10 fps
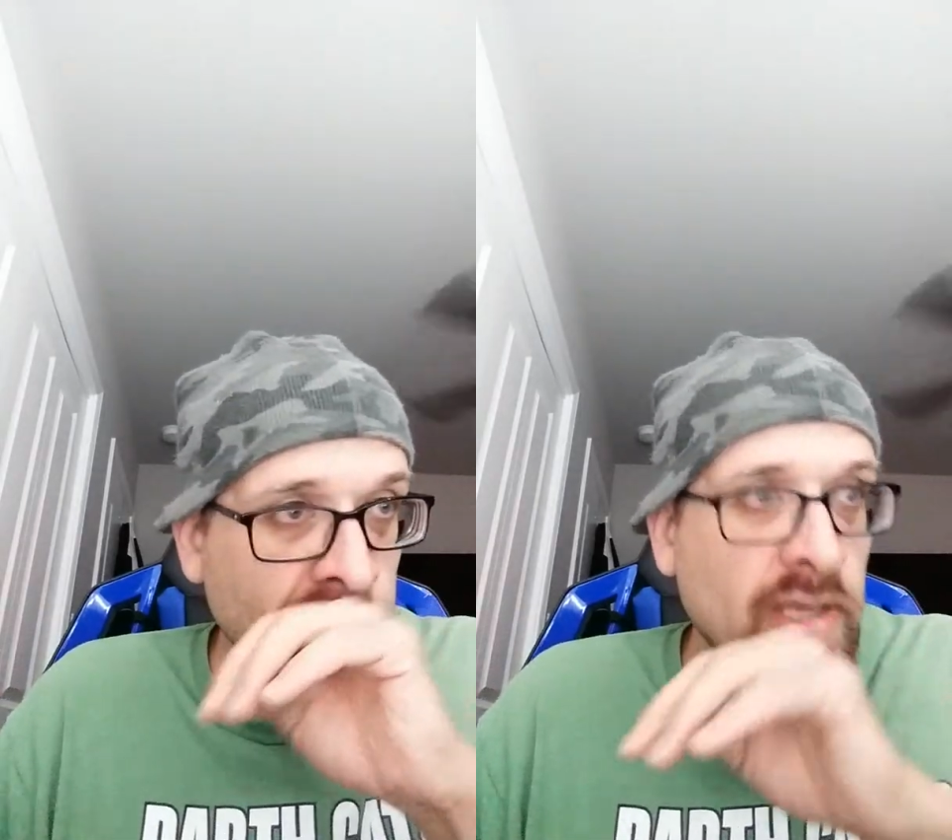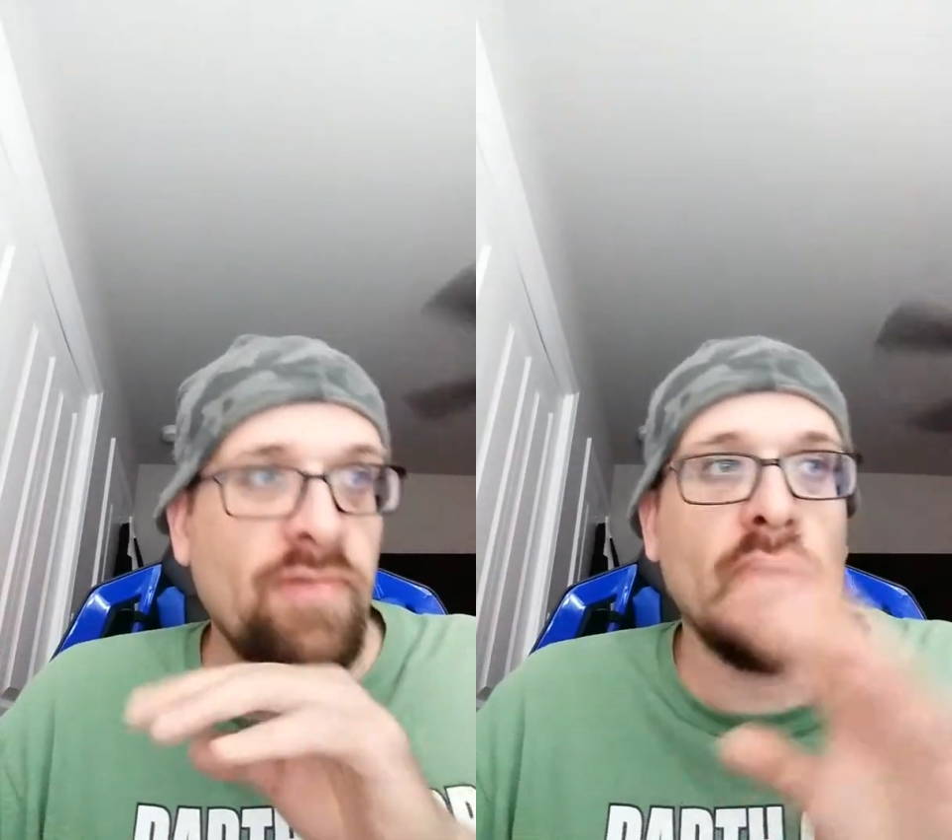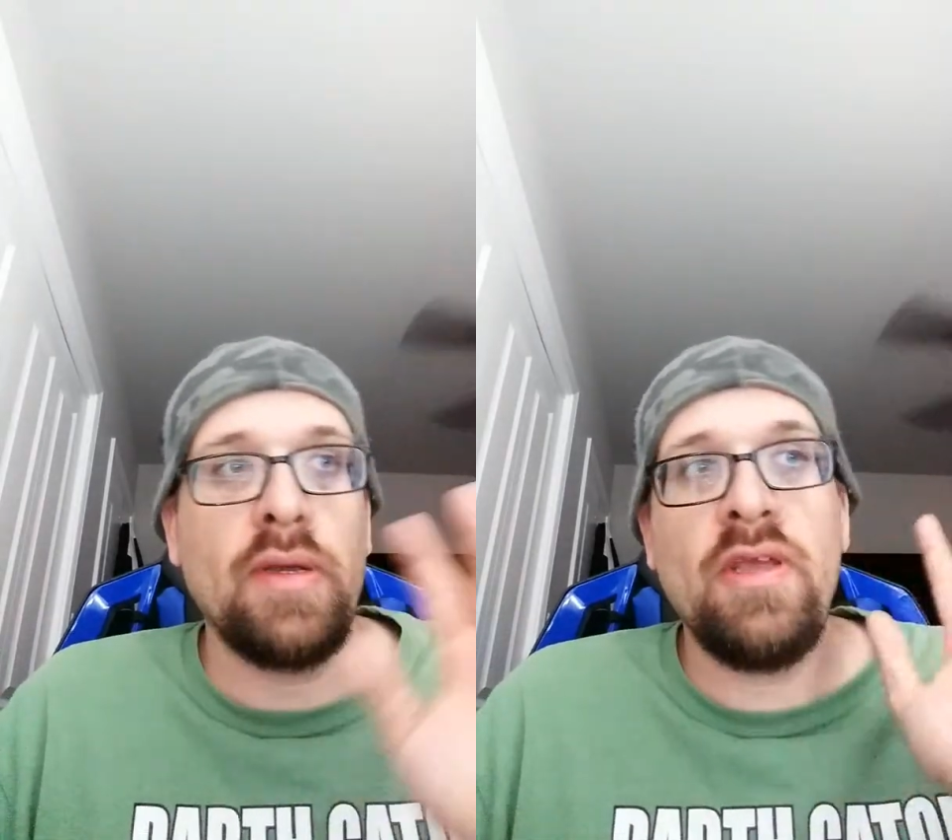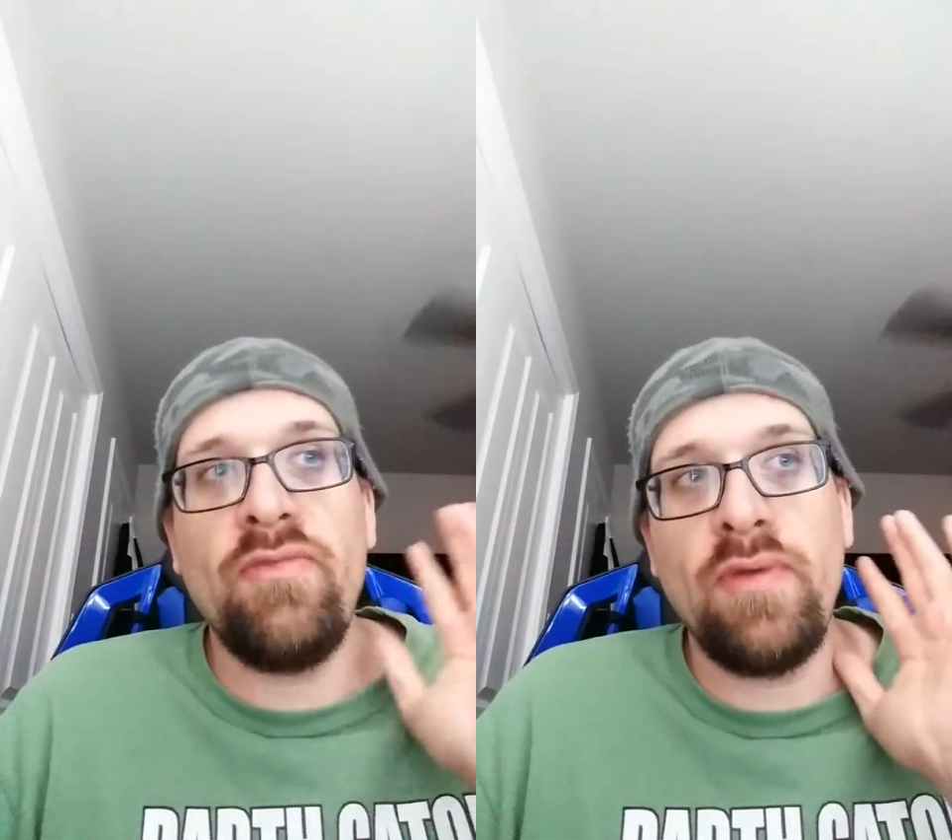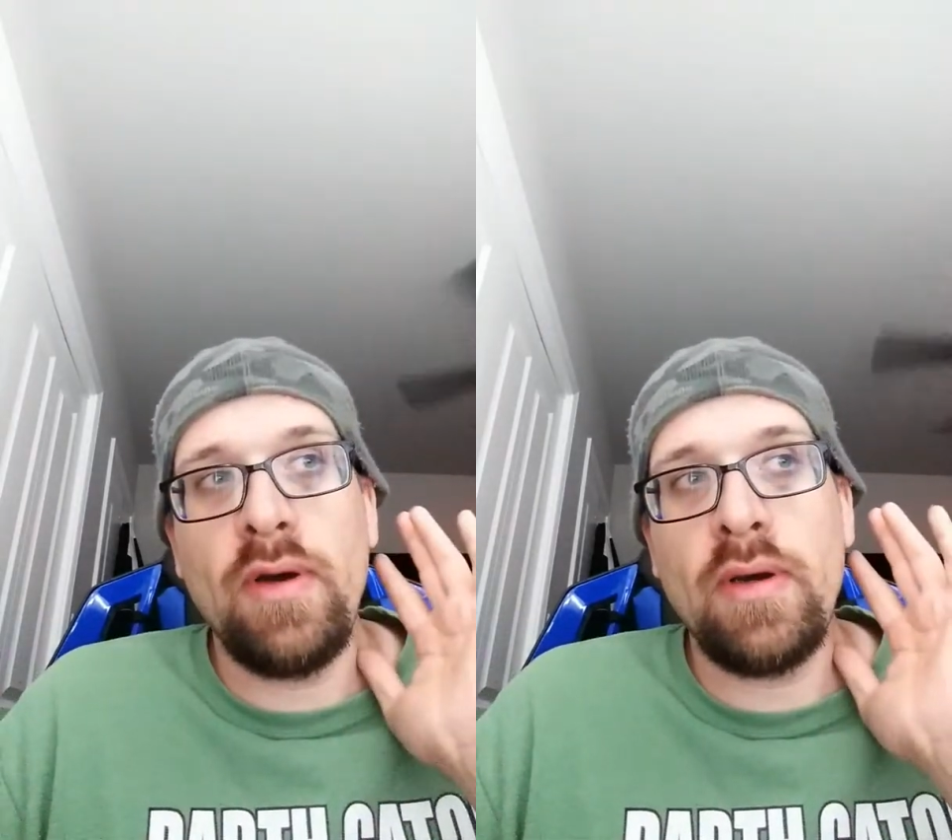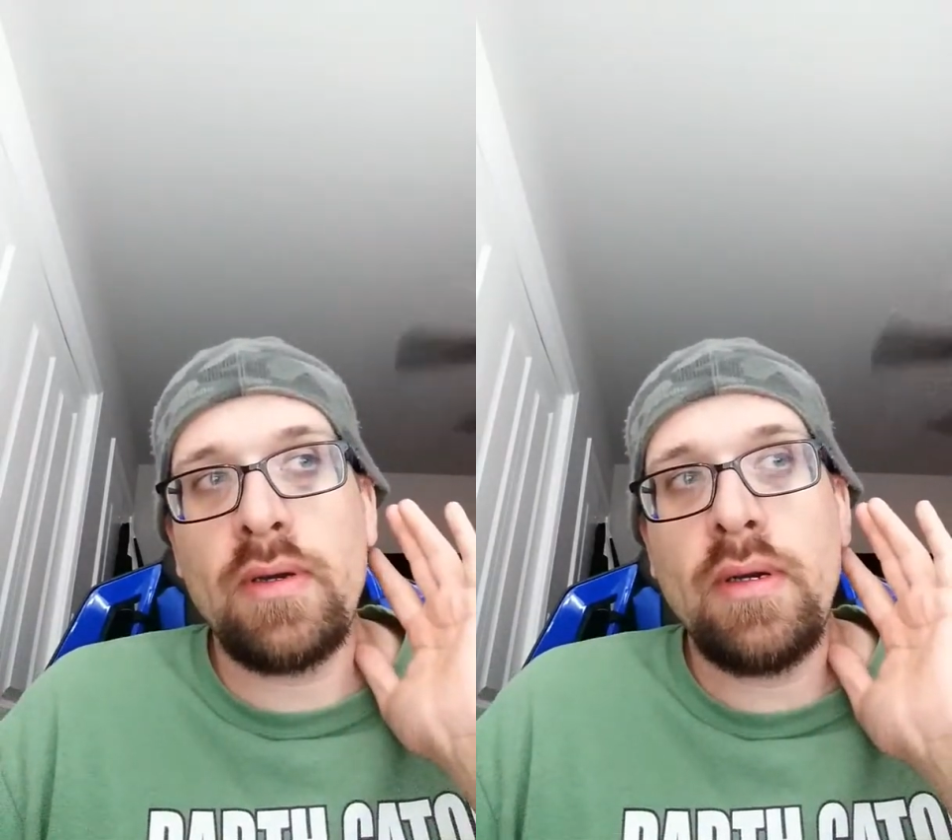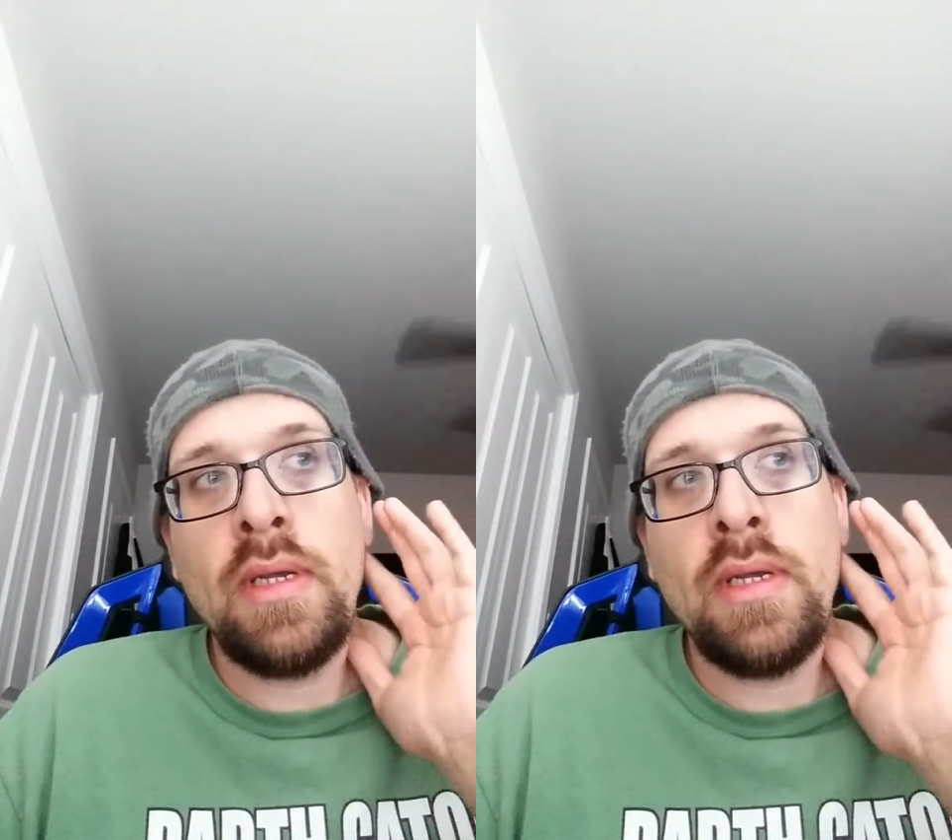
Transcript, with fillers: if the if the